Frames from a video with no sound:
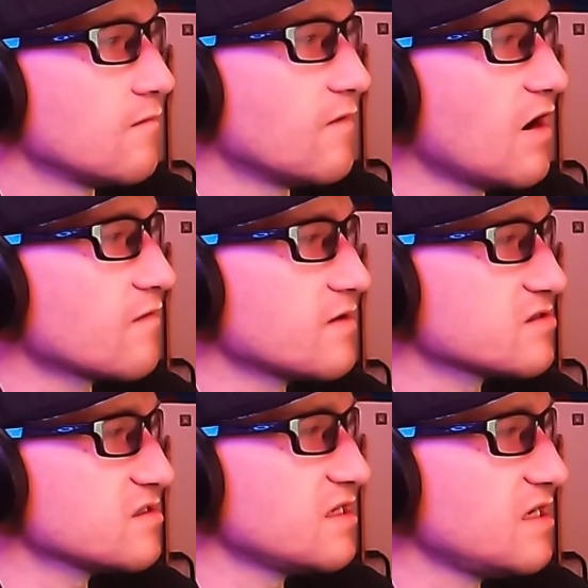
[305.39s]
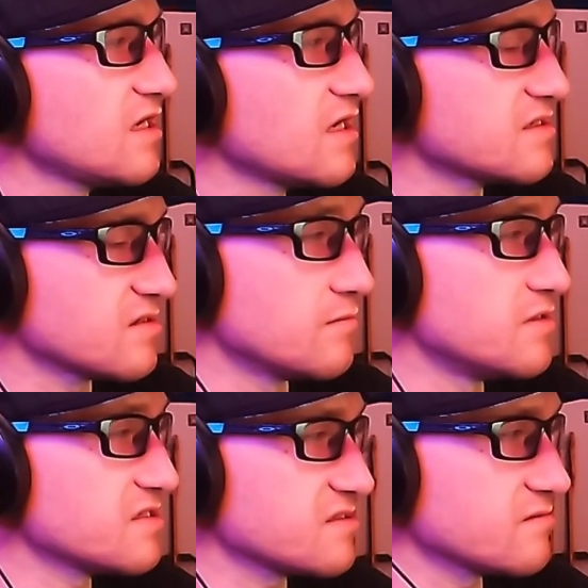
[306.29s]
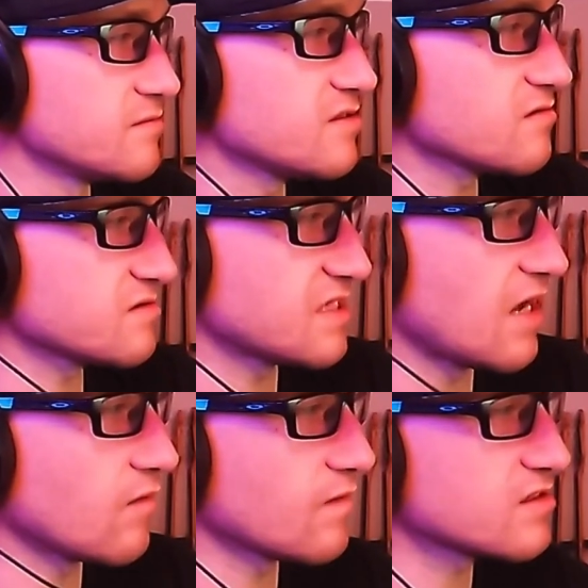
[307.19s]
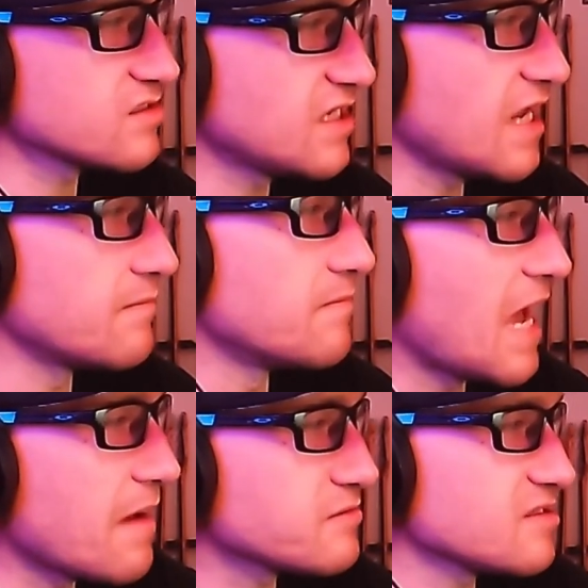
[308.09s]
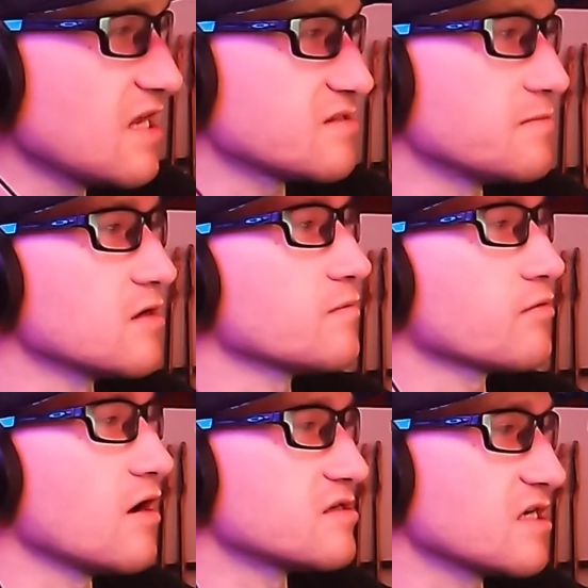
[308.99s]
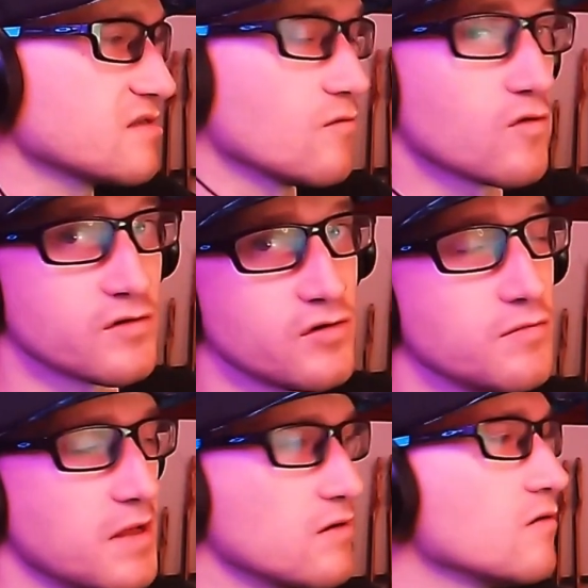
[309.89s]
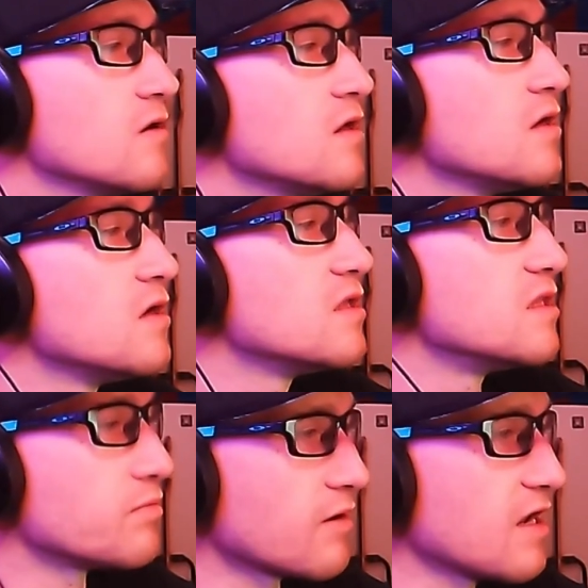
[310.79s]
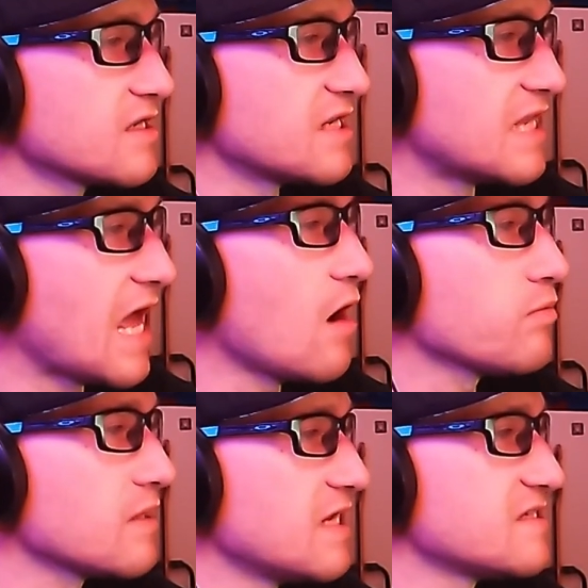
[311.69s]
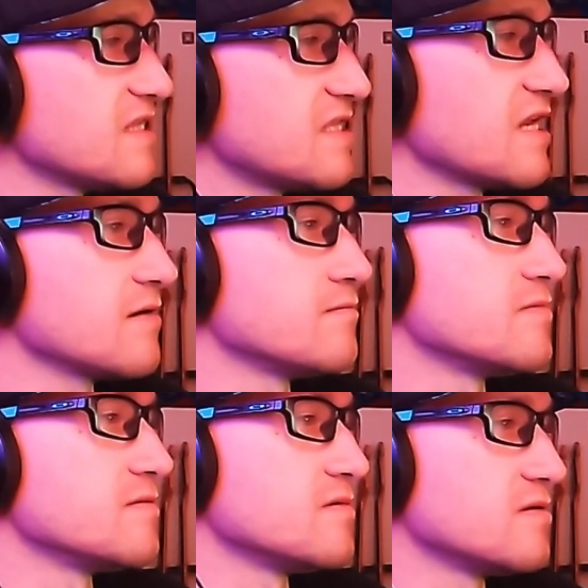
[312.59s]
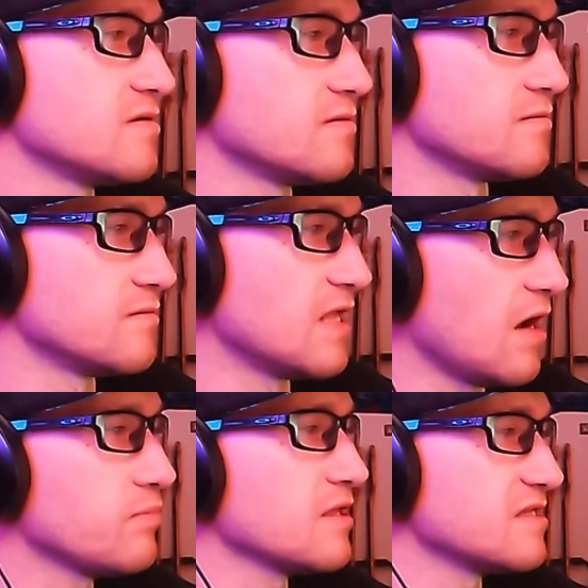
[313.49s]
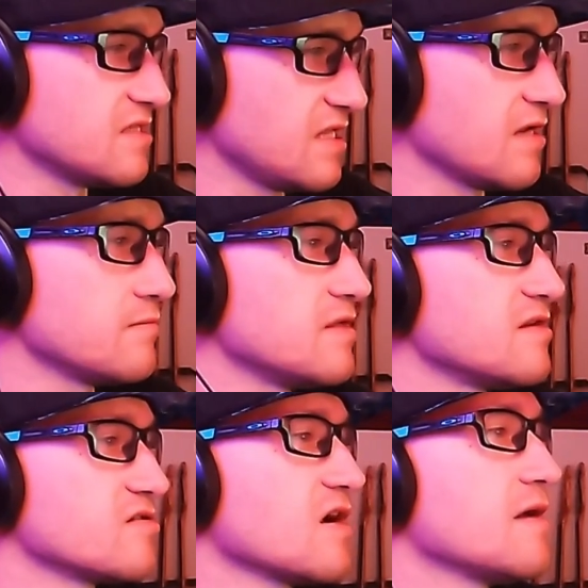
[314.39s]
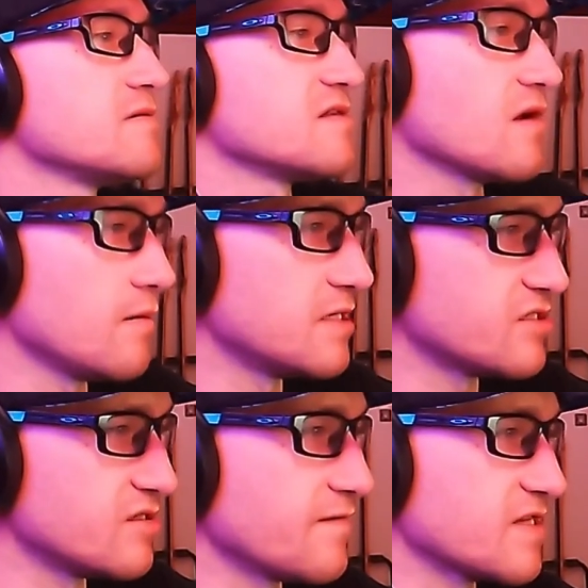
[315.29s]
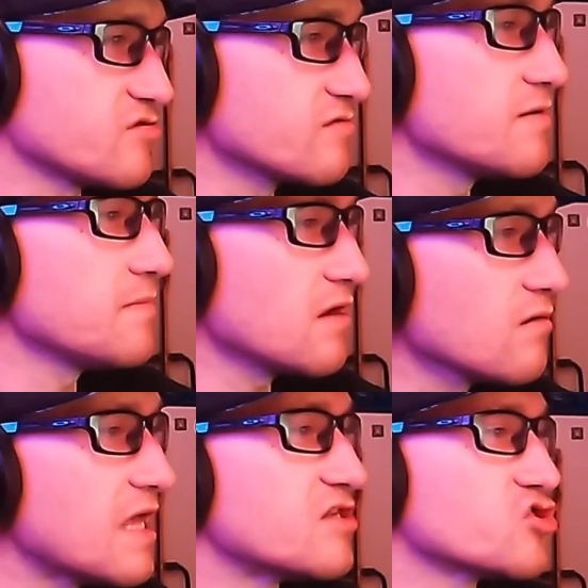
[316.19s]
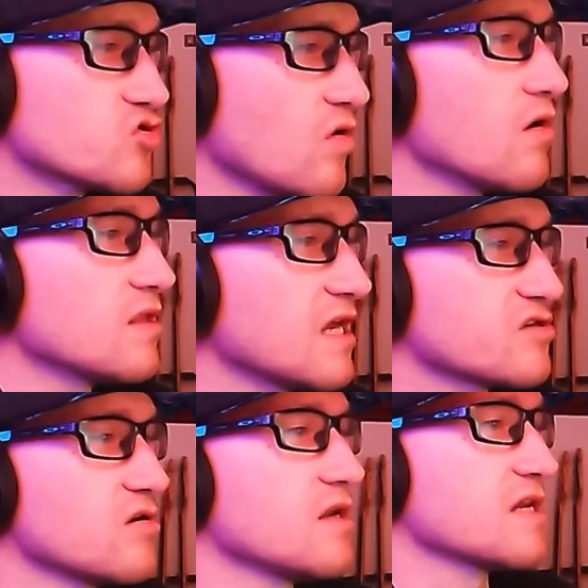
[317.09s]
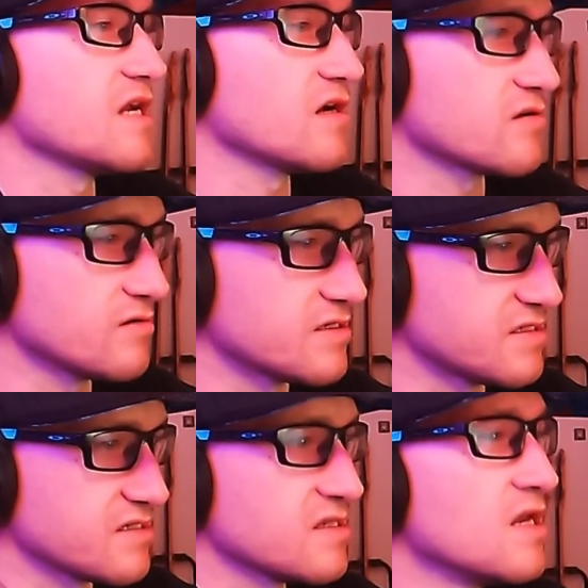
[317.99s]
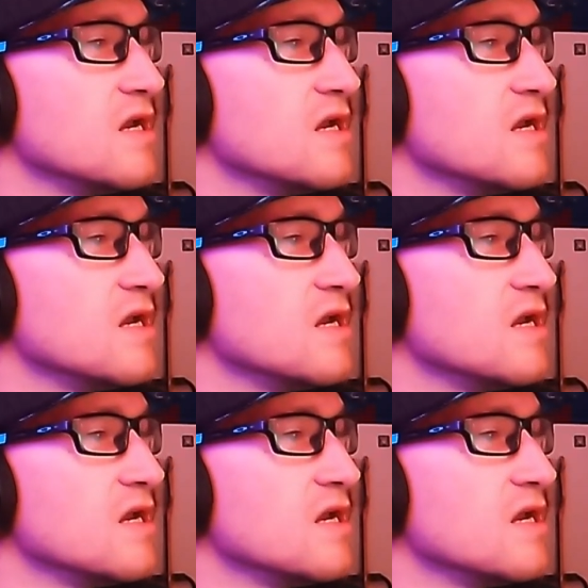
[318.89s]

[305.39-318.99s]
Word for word: While originally, so musical musical style, originally a map slash metal project or nu metal, the Browning now plays that they can now plays that they can be described as a combination of extreme metal and strong electronic characteristics.